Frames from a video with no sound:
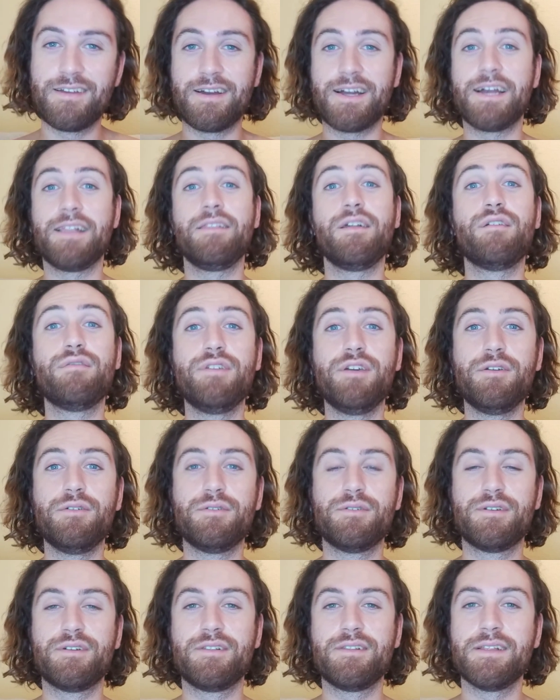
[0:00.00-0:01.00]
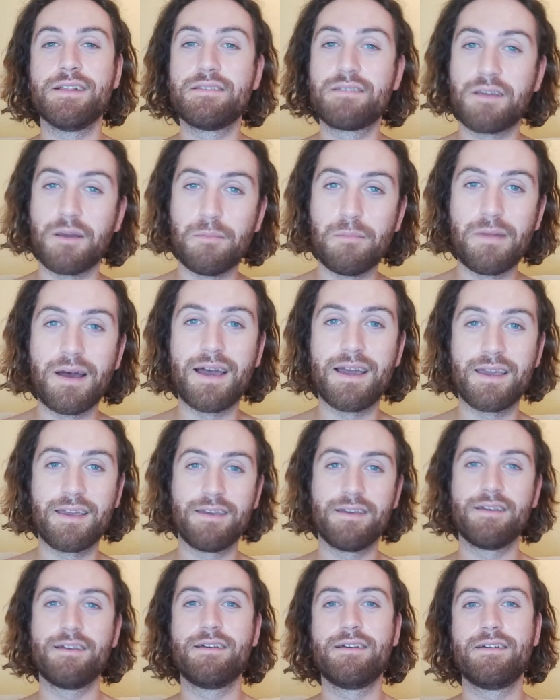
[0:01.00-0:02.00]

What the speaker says: I love you. Let's come back.